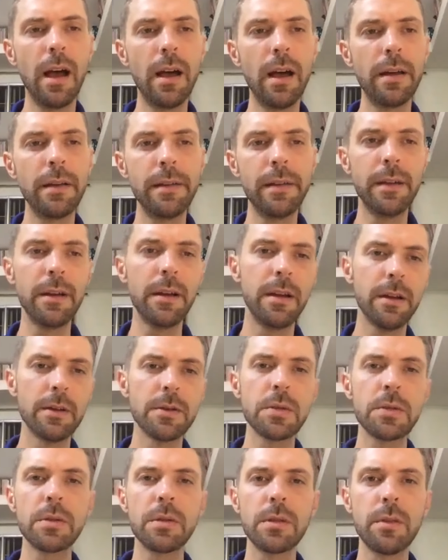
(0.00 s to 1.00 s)

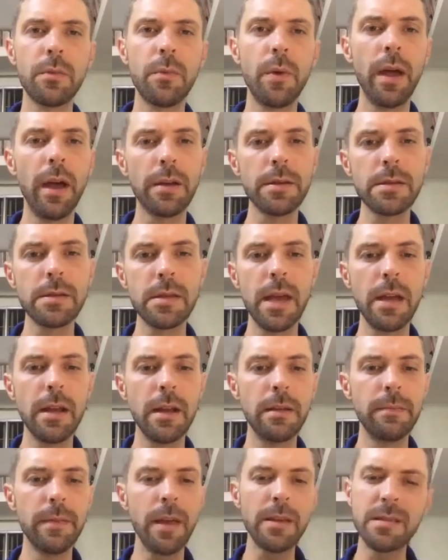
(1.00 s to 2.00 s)
here's the way I'll state
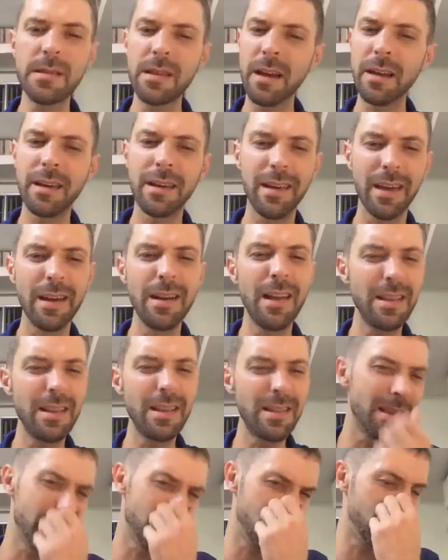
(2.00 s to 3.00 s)
it. It's, again,
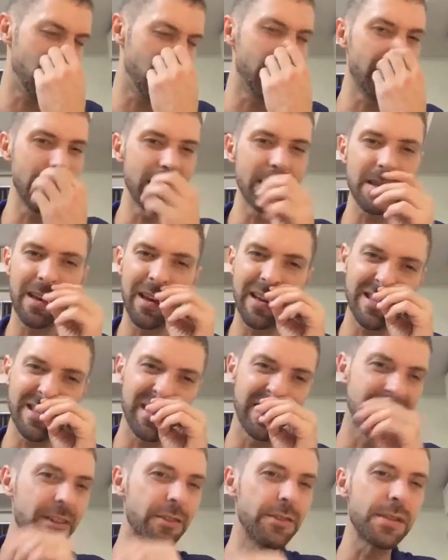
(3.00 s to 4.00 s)
it's a
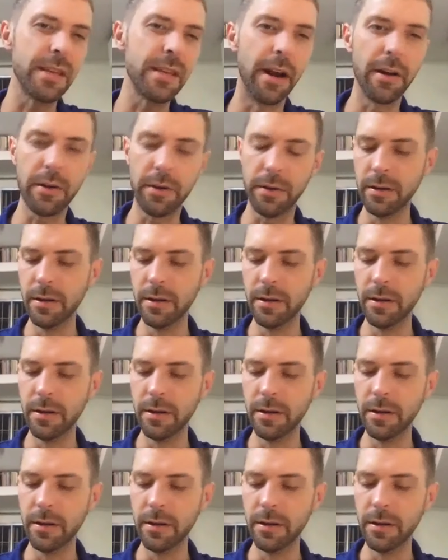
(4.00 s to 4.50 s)
little cynical,